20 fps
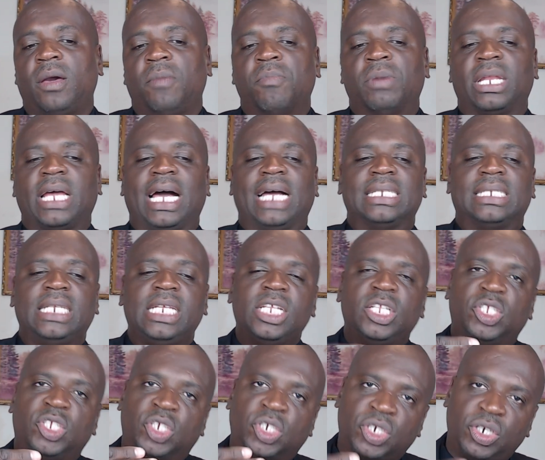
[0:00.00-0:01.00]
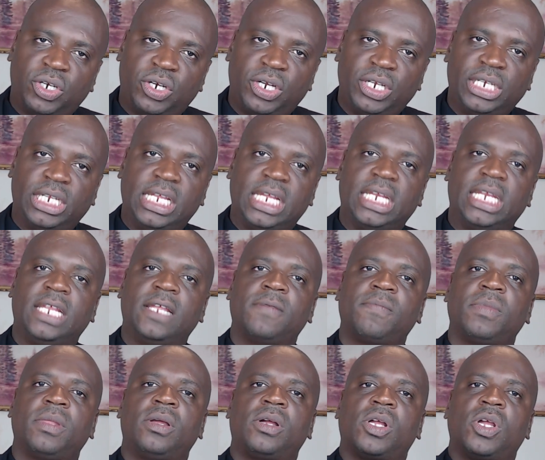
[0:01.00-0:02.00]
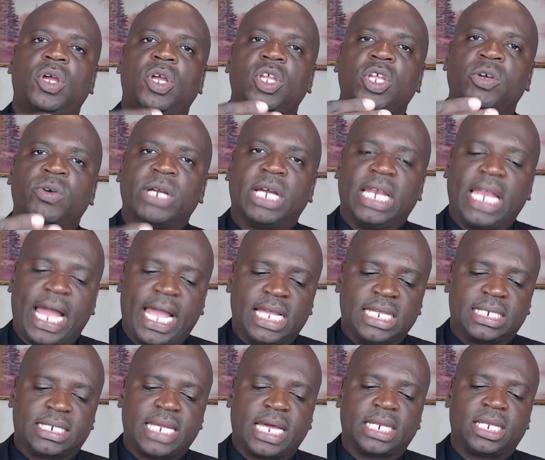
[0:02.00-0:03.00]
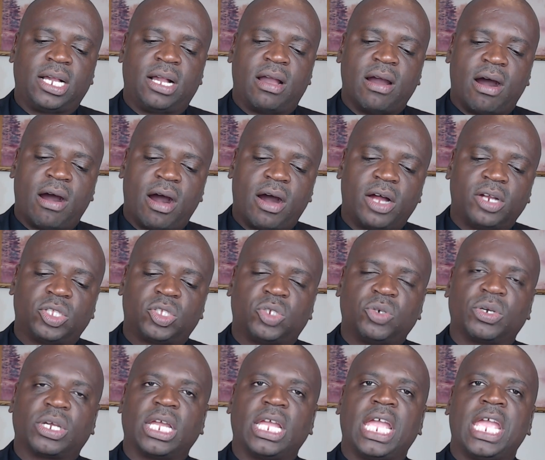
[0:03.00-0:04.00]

But as he journeyed, you realize that God took